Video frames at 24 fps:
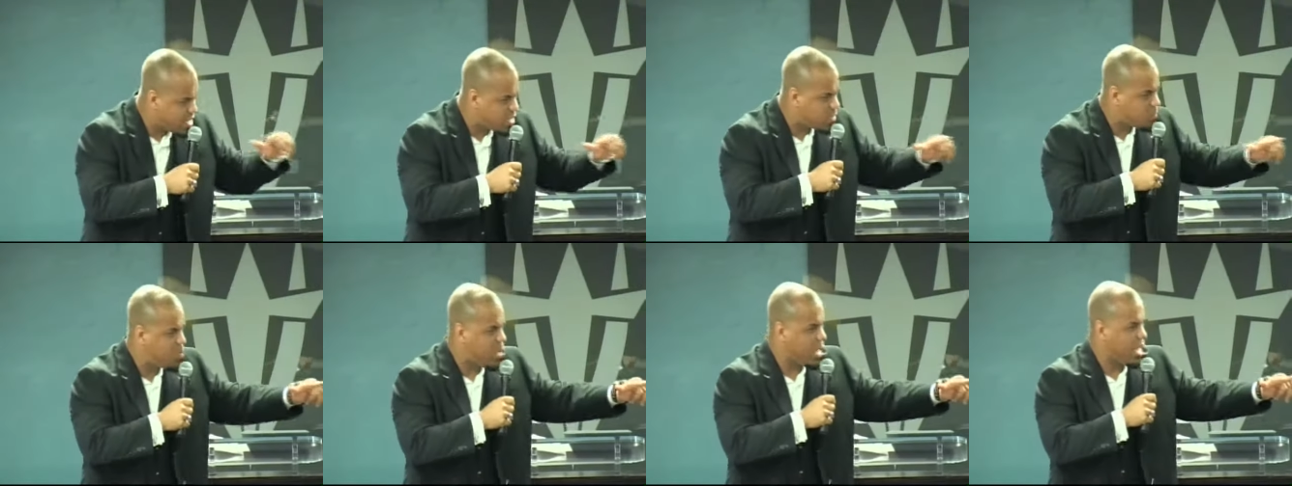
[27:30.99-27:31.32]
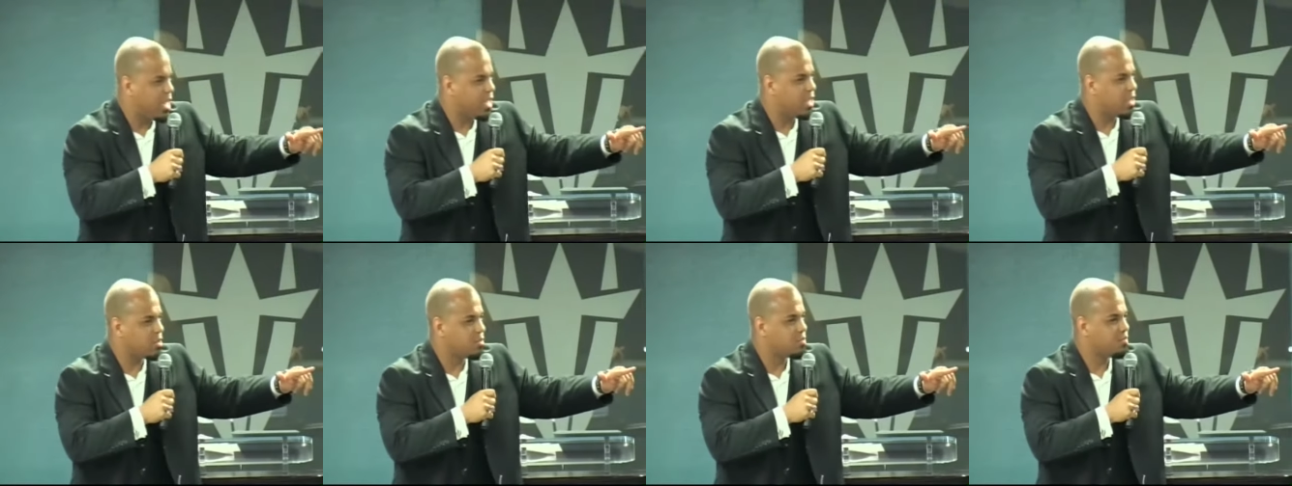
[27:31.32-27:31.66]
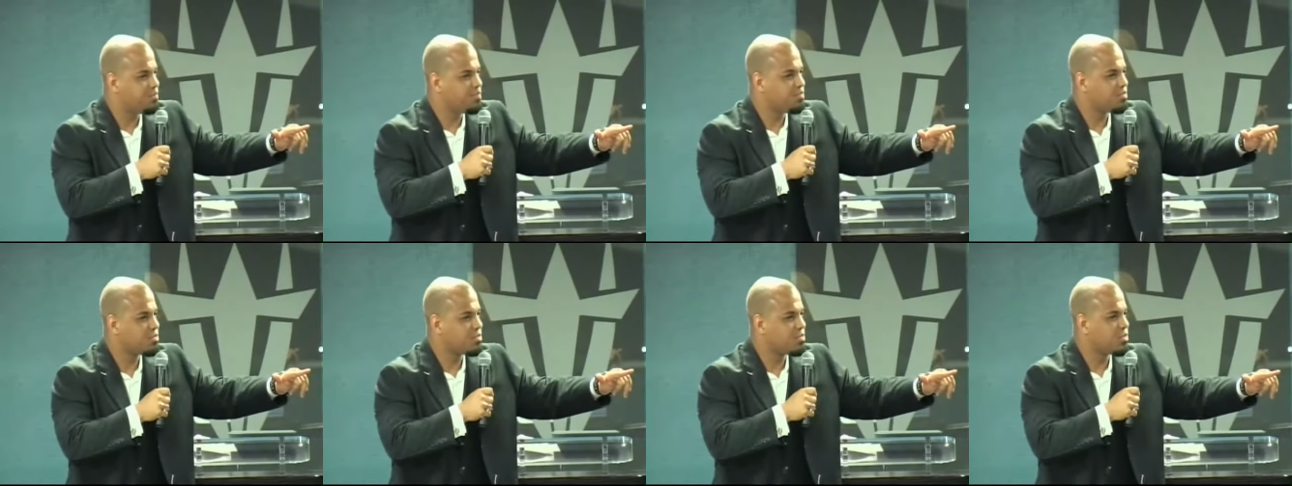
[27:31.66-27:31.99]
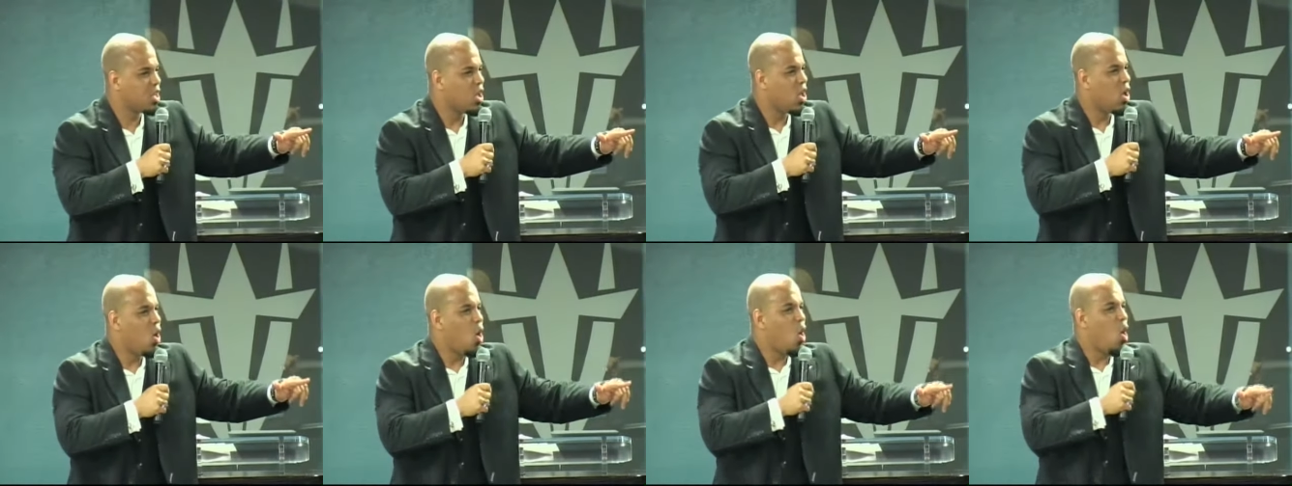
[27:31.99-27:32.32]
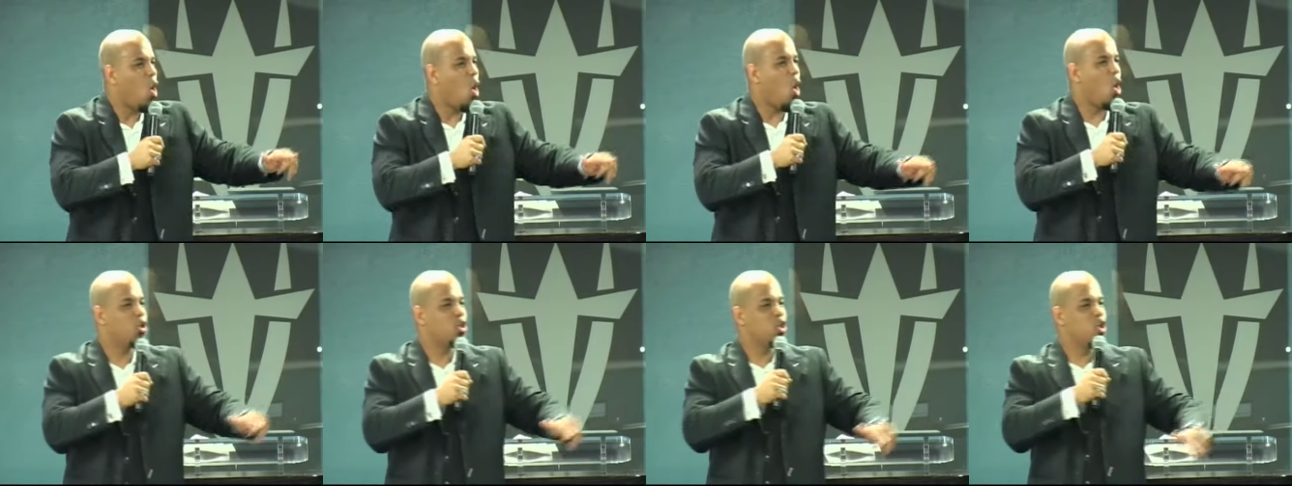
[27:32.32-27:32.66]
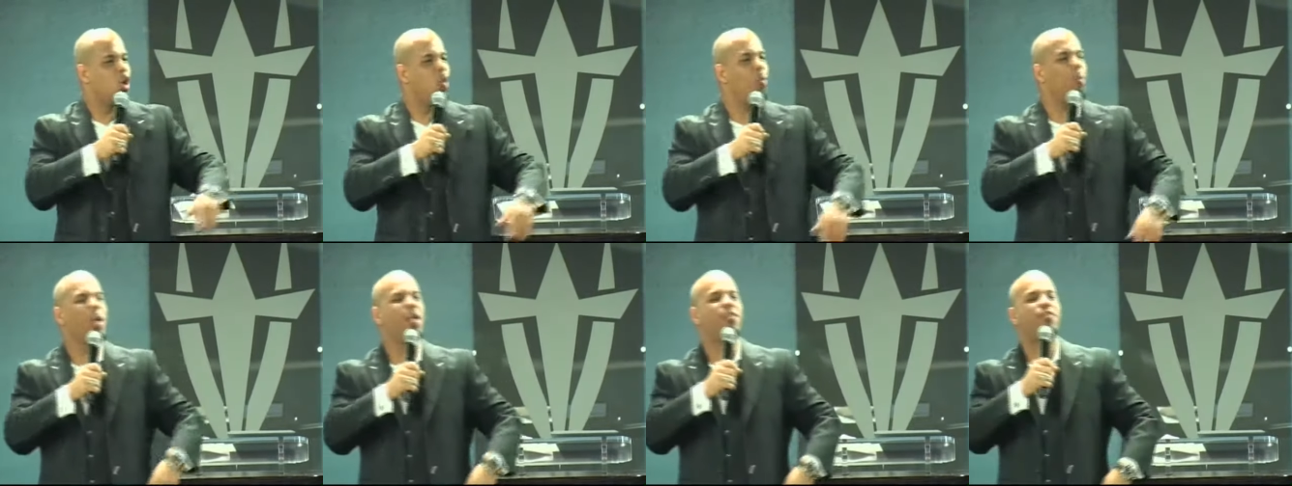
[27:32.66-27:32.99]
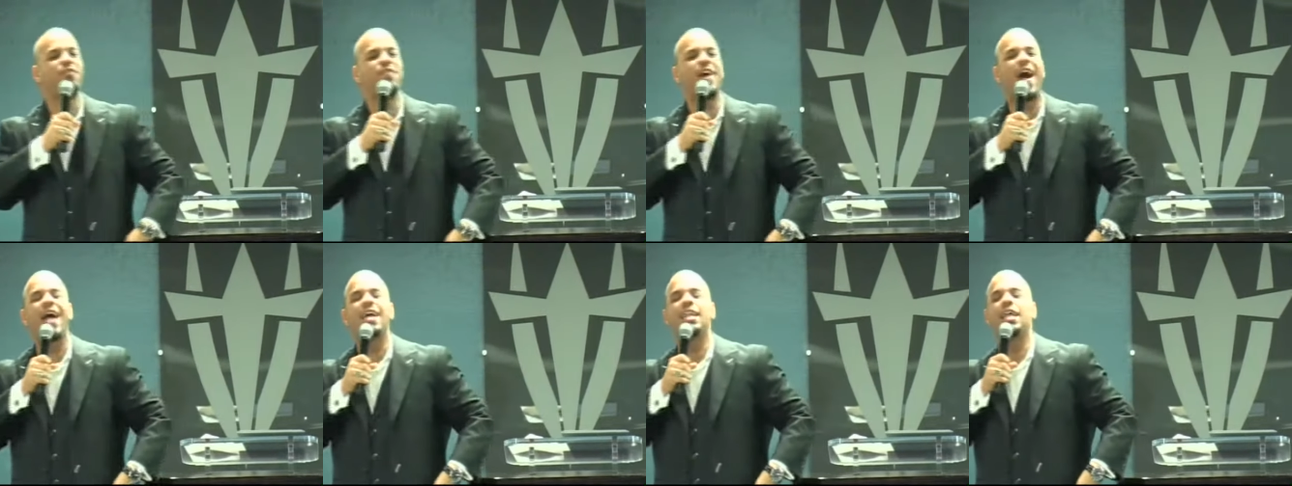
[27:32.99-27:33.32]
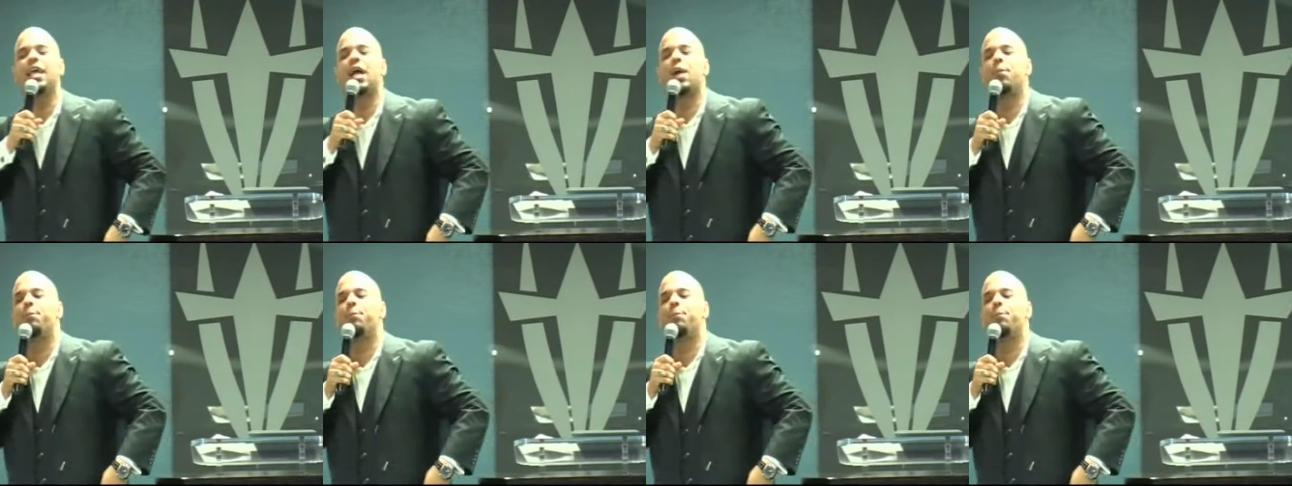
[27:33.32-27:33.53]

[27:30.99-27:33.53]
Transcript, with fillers: speak, or you'll be fighting